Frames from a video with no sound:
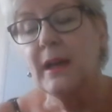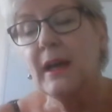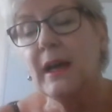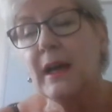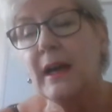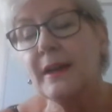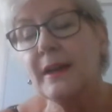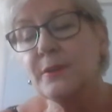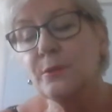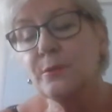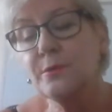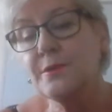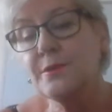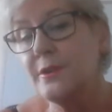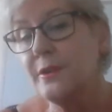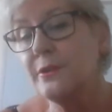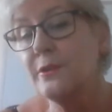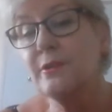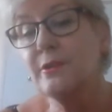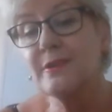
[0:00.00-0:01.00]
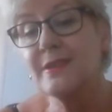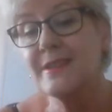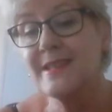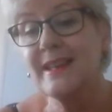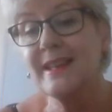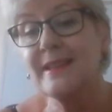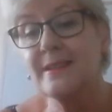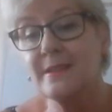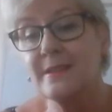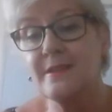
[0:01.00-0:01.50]
and also your
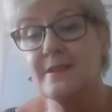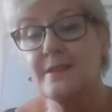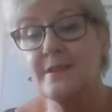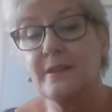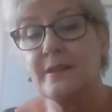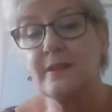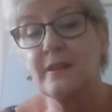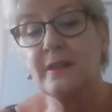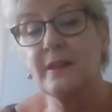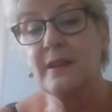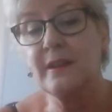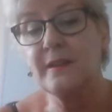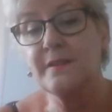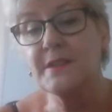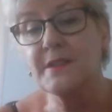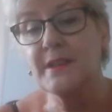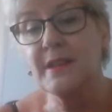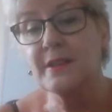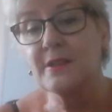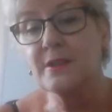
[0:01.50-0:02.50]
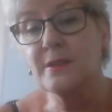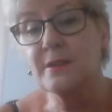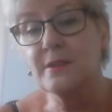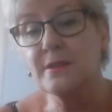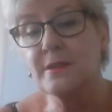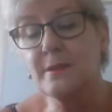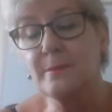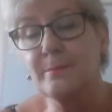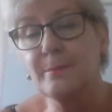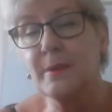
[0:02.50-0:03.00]
attendance at the live
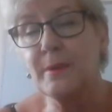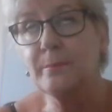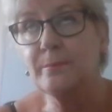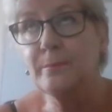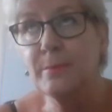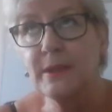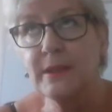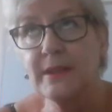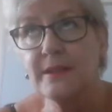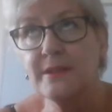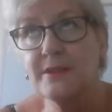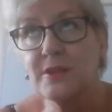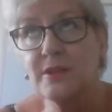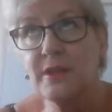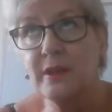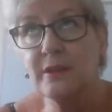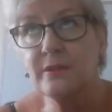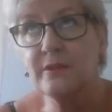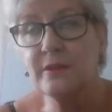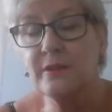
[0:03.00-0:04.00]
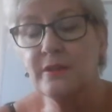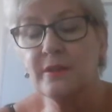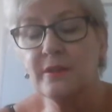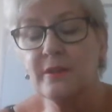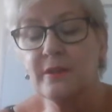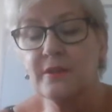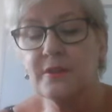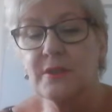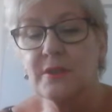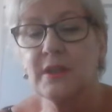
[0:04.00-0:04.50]
sessions. And please note
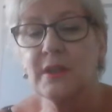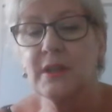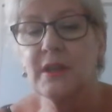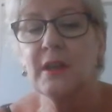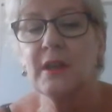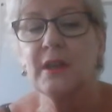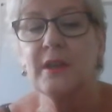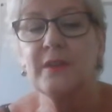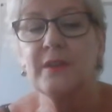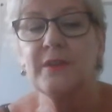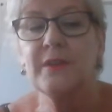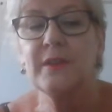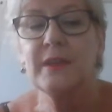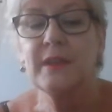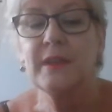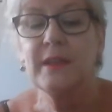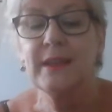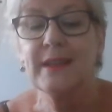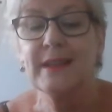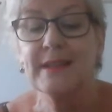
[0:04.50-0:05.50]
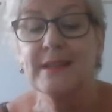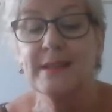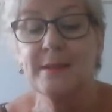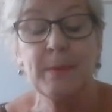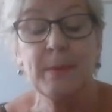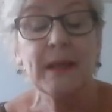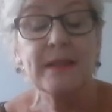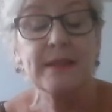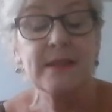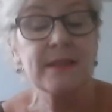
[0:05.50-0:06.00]
that the
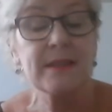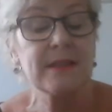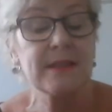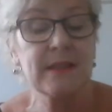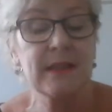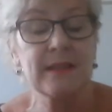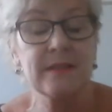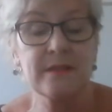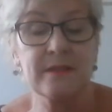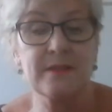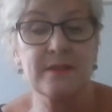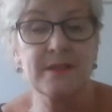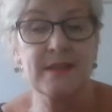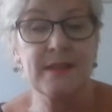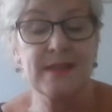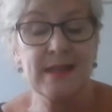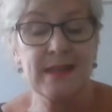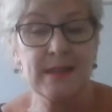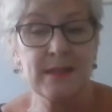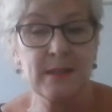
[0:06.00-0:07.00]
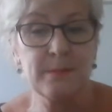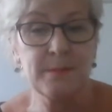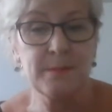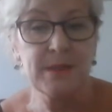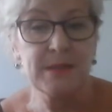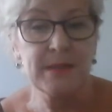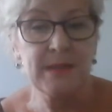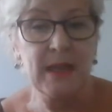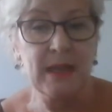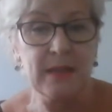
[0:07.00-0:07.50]
expected attendance is
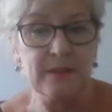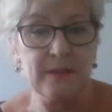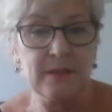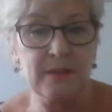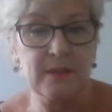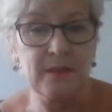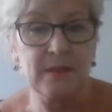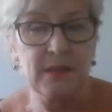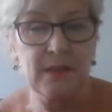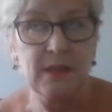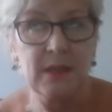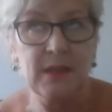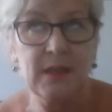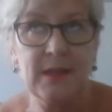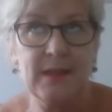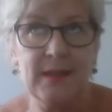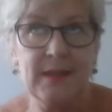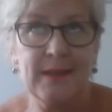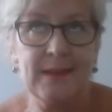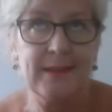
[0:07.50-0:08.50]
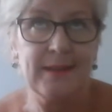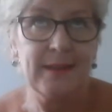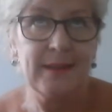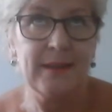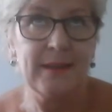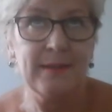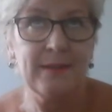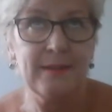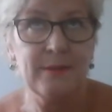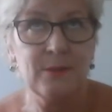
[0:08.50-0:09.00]
80%.
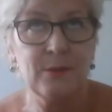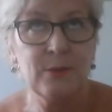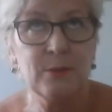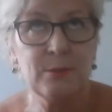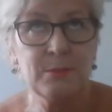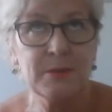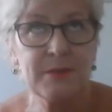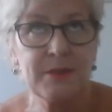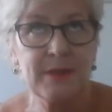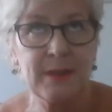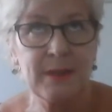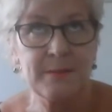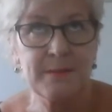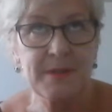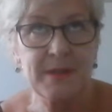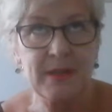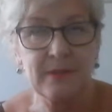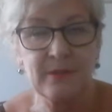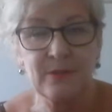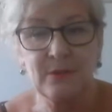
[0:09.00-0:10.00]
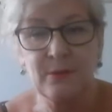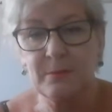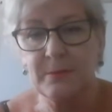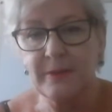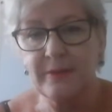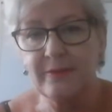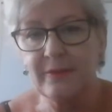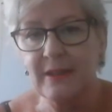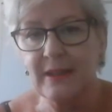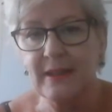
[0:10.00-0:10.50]
In normal times, that normally
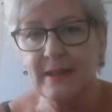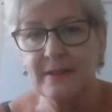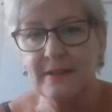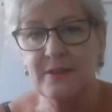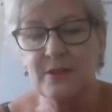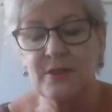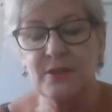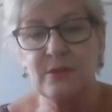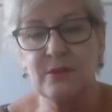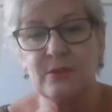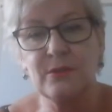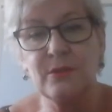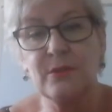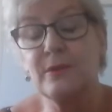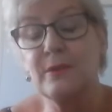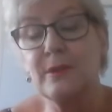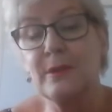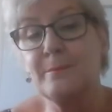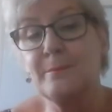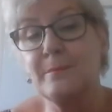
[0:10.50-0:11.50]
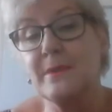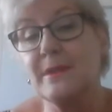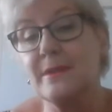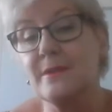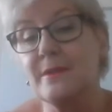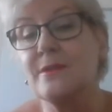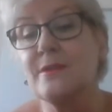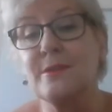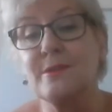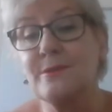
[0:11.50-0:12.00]
relates to you can miss
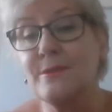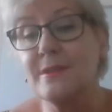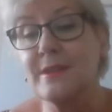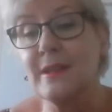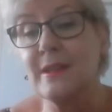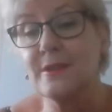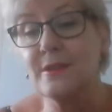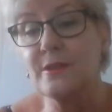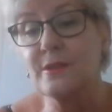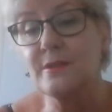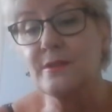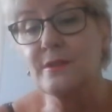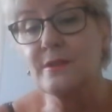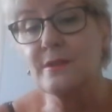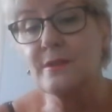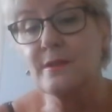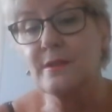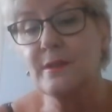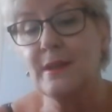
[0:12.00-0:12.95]
2 sessions,